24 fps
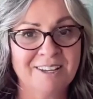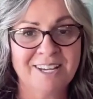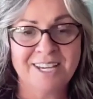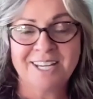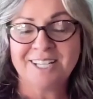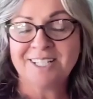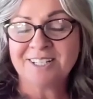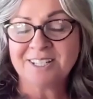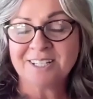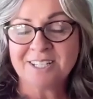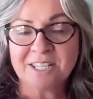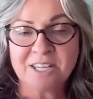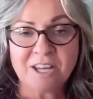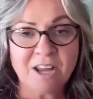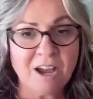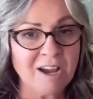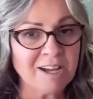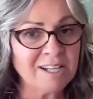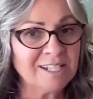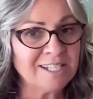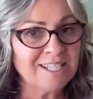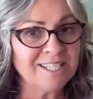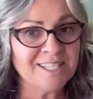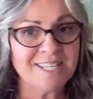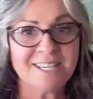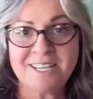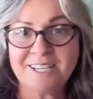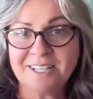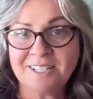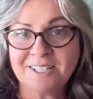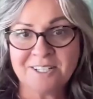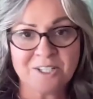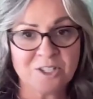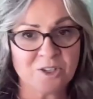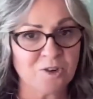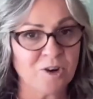It does not
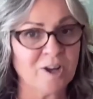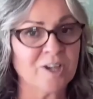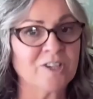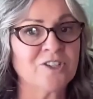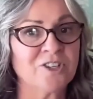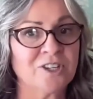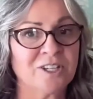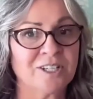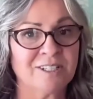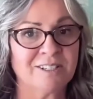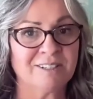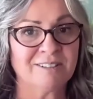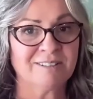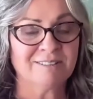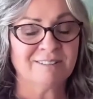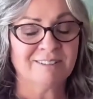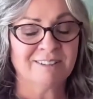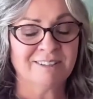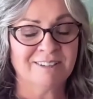seek destruction.